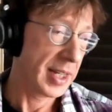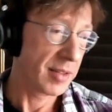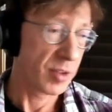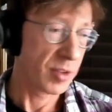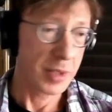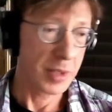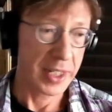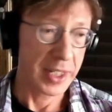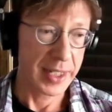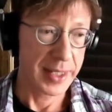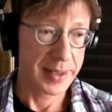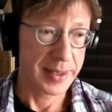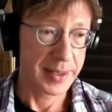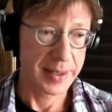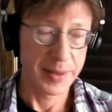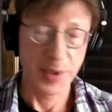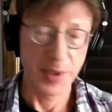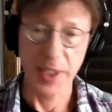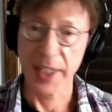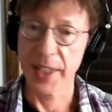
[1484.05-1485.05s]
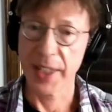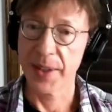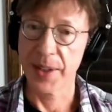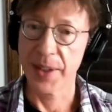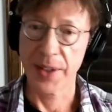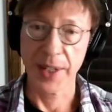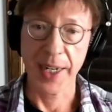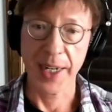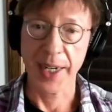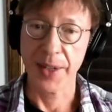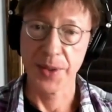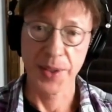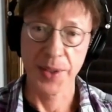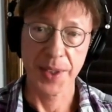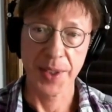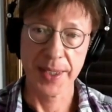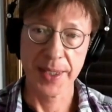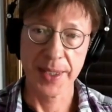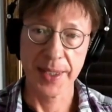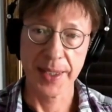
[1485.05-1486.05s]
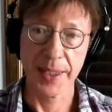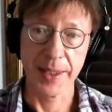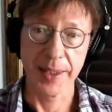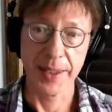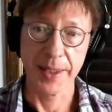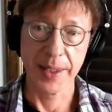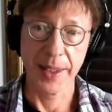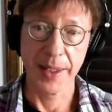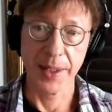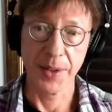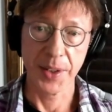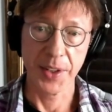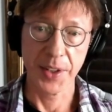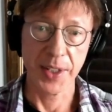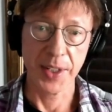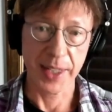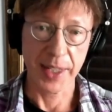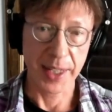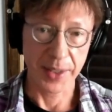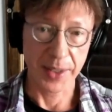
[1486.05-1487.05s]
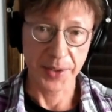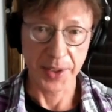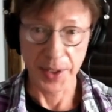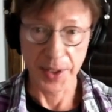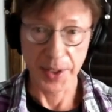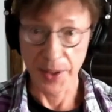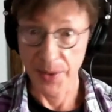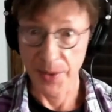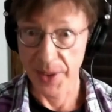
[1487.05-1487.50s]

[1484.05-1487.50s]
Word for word: everybody is sitting in their houses, and you know you're not allowed to go